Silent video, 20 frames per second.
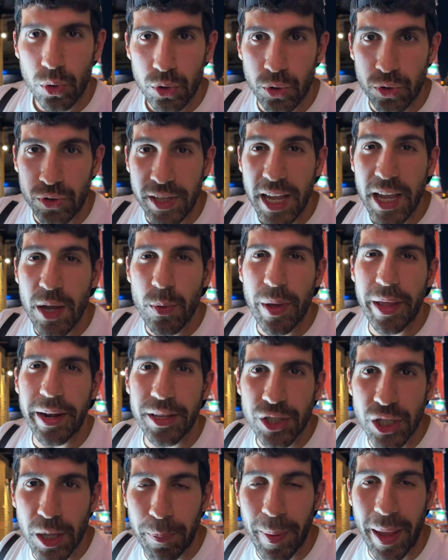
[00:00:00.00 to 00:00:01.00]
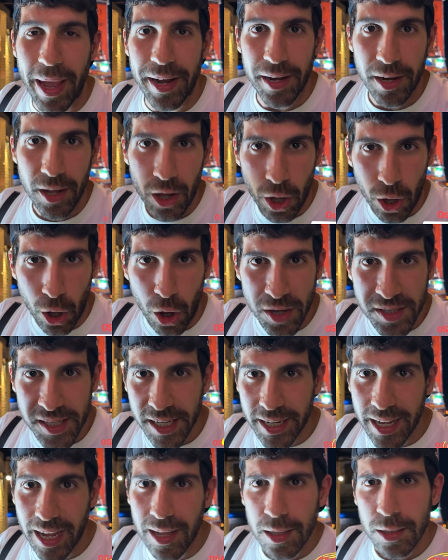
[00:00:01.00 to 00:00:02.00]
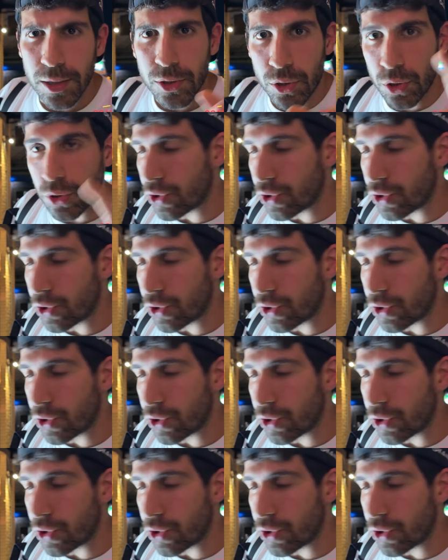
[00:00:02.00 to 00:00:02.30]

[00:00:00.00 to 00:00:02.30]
Today we're in Japan, Osaka, to